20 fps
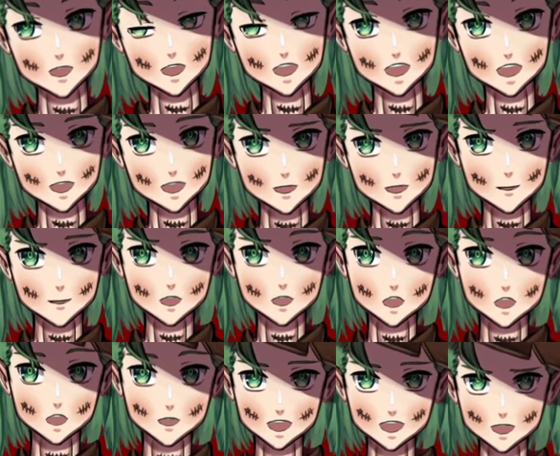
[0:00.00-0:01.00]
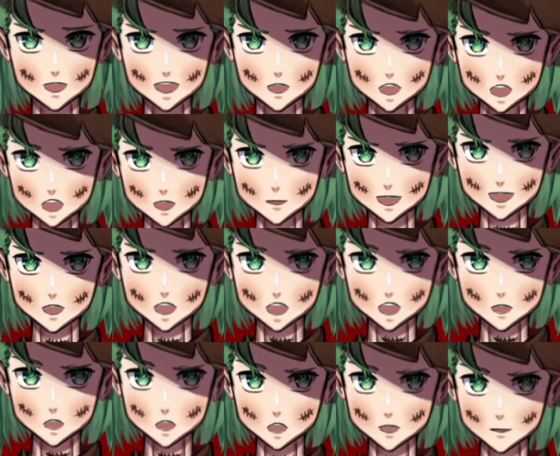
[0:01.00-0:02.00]
It is not fucking
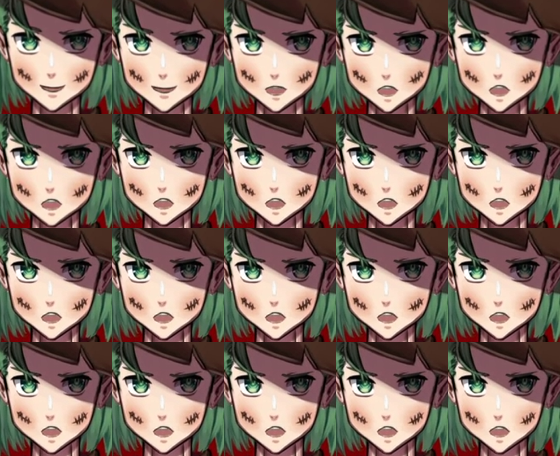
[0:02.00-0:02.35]
easy!